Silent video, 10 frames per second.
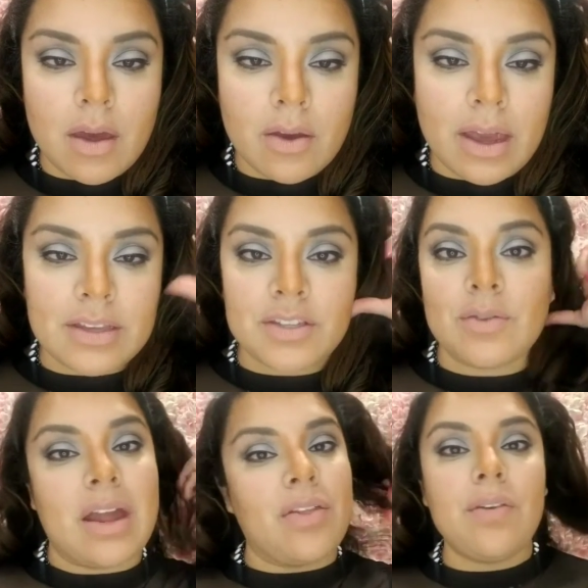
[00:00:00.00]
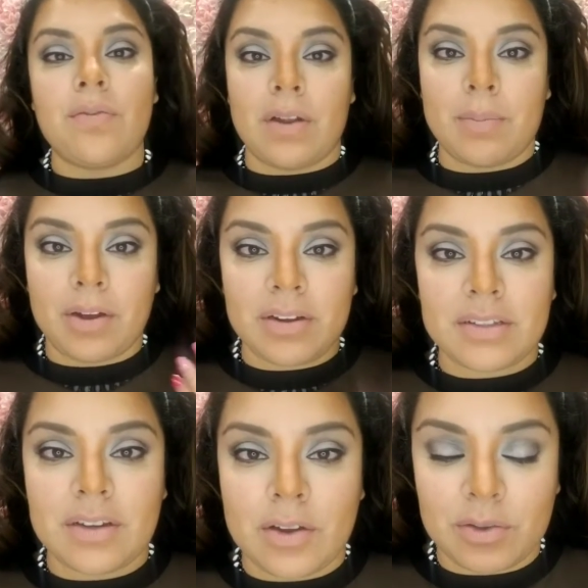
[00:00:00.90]
Okay, so now the fun part
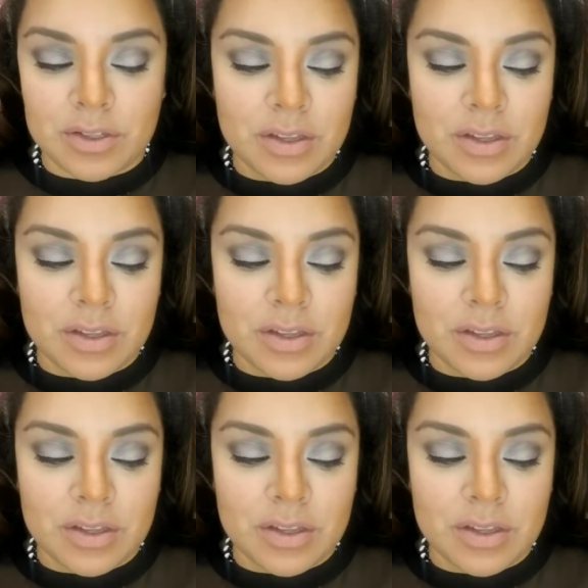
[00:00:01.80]
is the nose.